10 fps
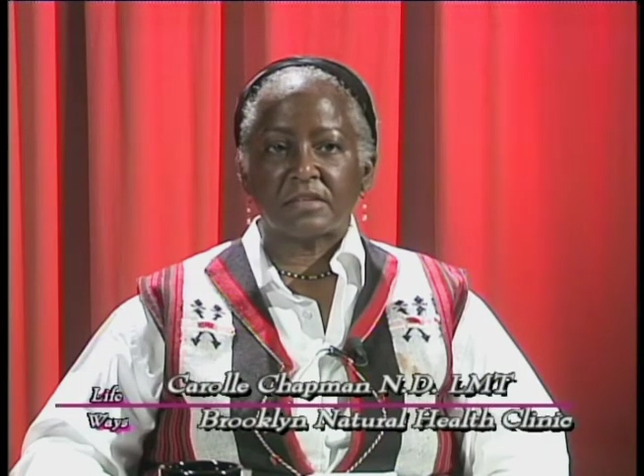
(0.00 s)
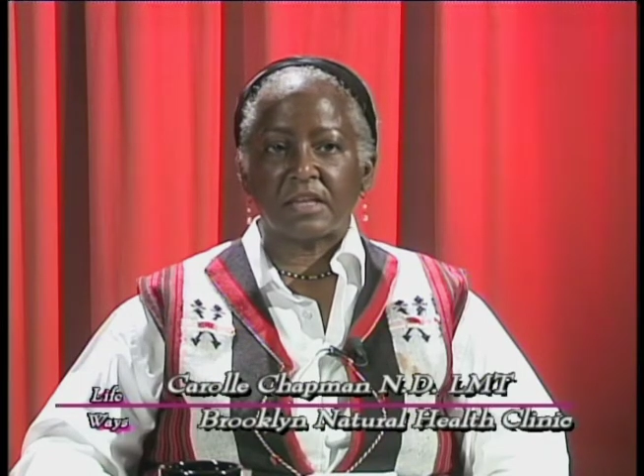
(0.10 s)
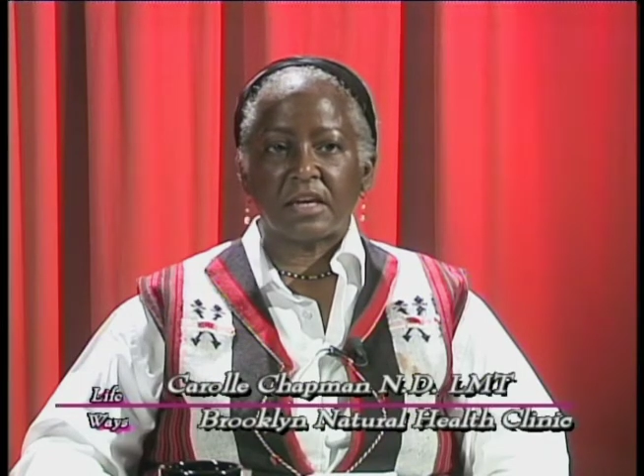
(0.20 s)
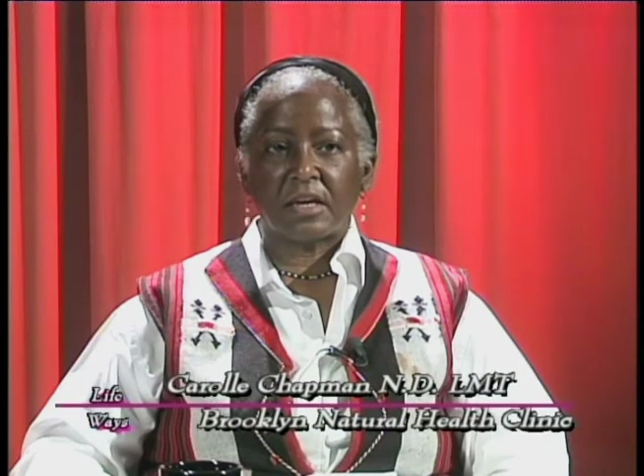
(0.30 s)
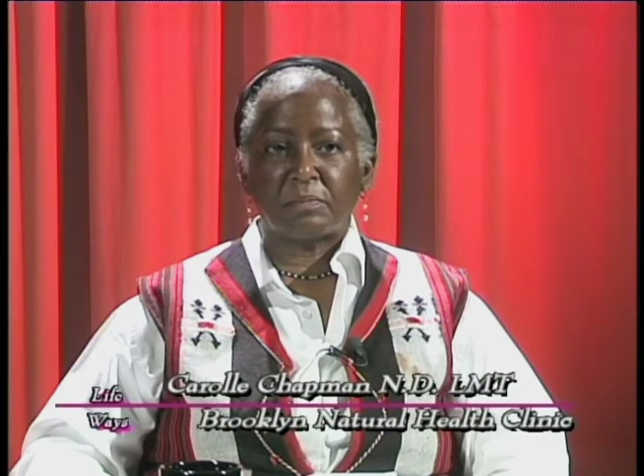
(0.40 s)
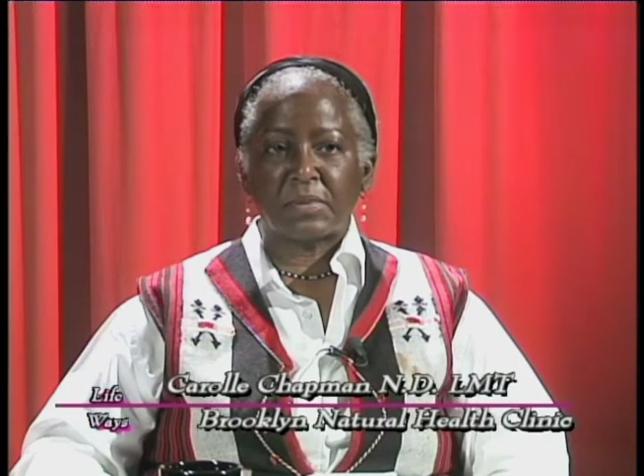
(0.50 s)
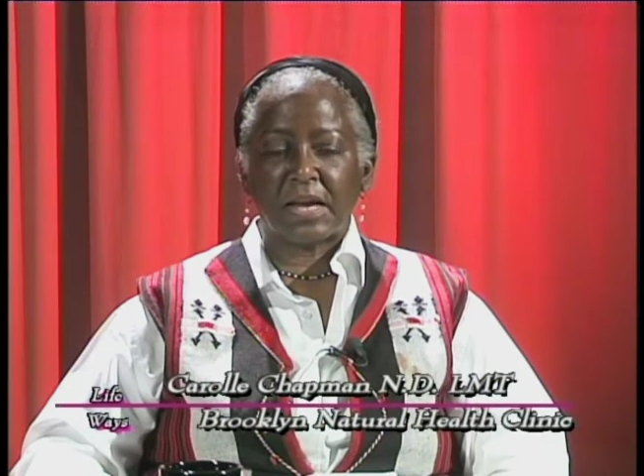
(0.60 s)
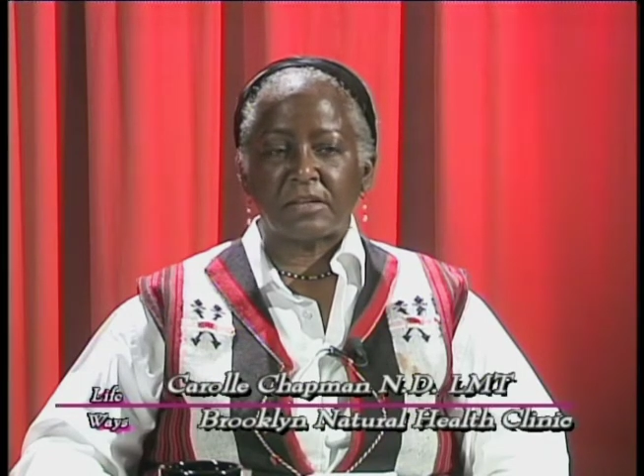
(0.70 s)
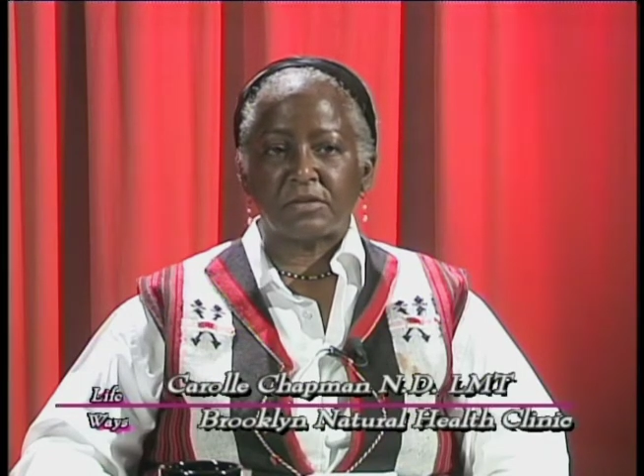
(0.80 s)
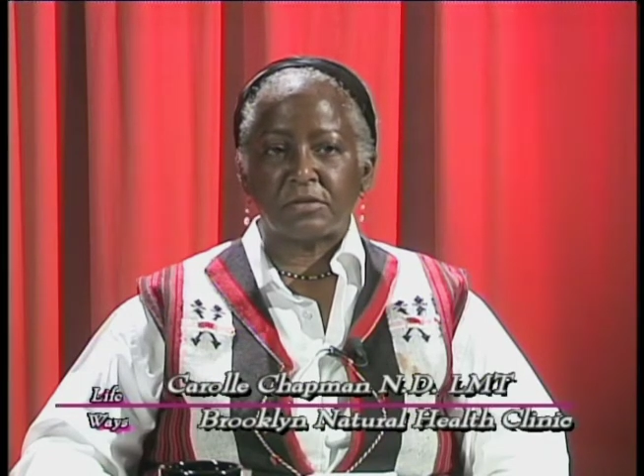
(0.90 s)
they
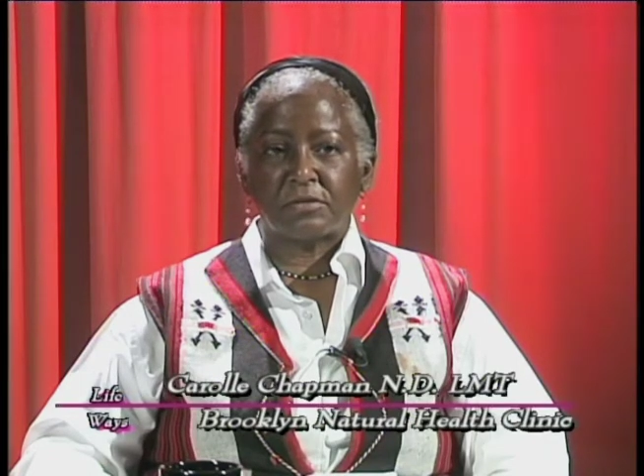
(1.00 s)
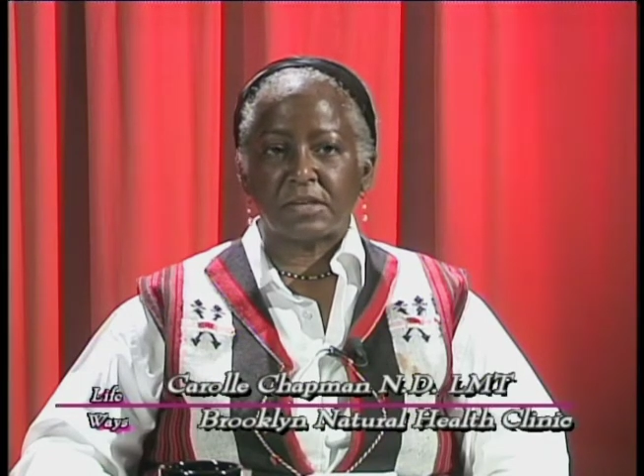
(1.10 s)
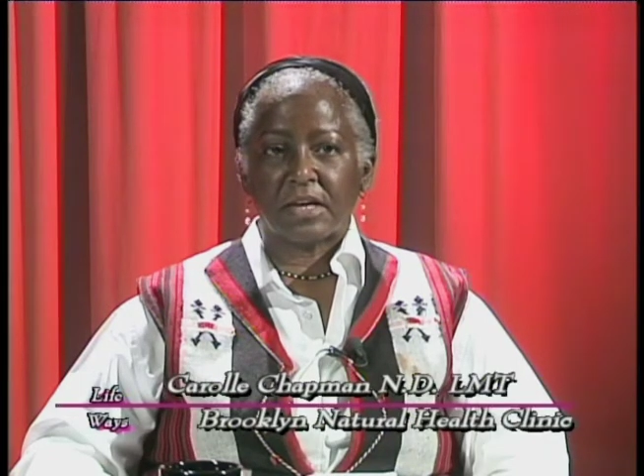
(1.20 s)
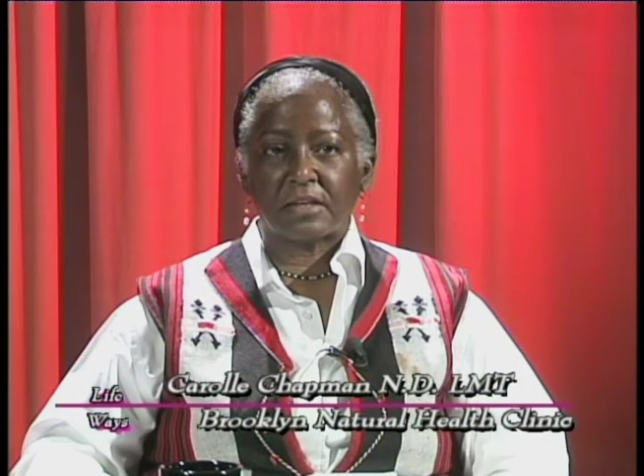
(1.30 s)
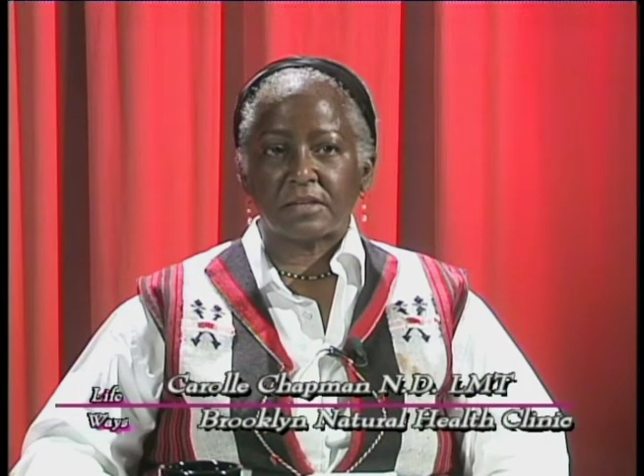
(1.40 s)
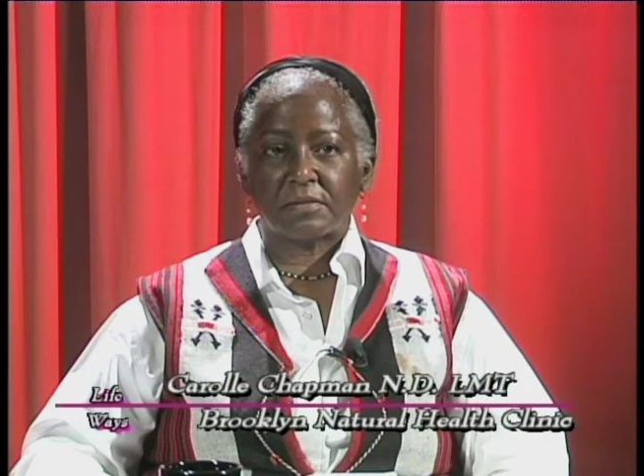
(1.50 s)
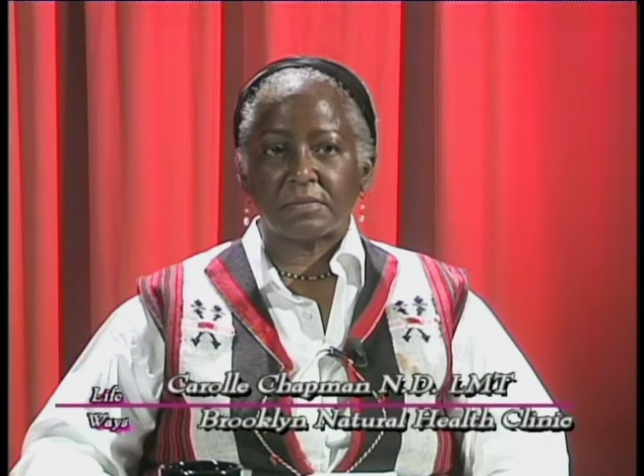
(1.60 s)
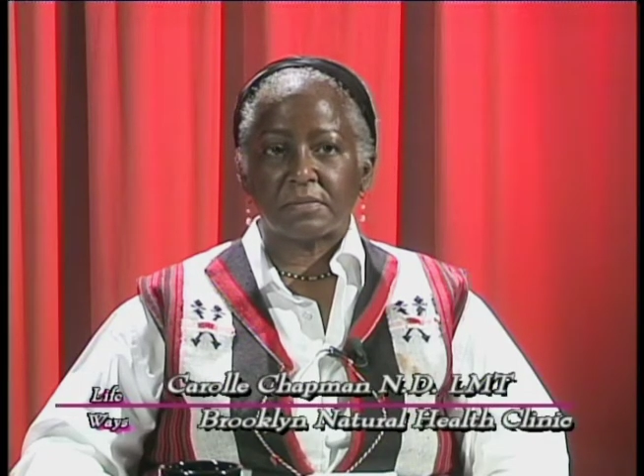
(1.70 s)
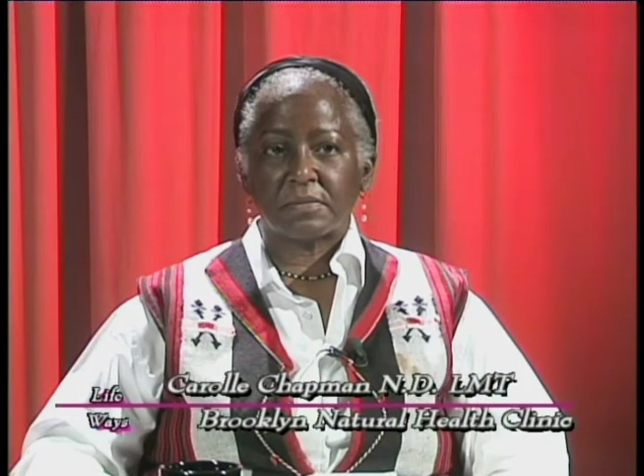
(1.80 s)
plan to do that.